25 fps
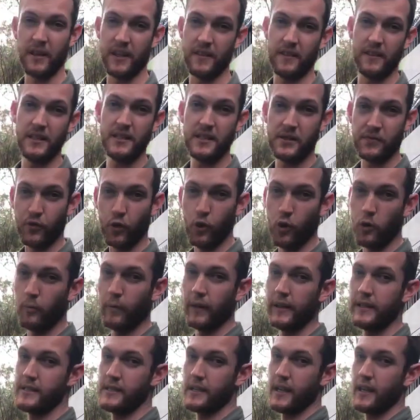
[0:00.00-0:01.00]
in this form
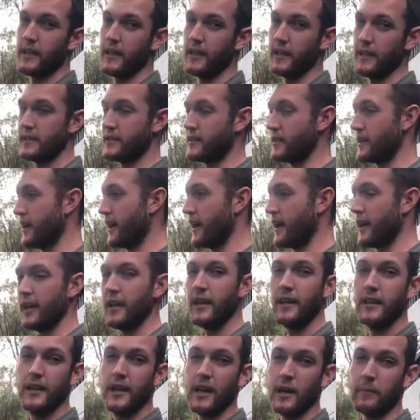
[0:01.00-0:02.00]
we see here today,
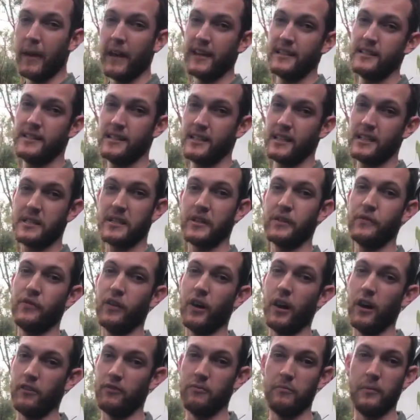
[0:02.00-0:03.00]
about
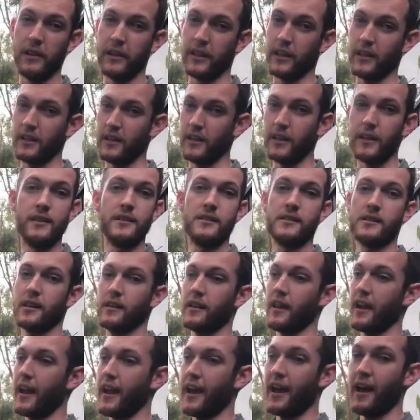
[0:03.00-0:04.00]
65 million years. So
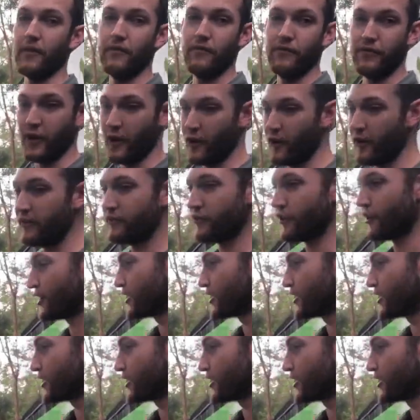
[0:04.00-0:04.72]
they are very, very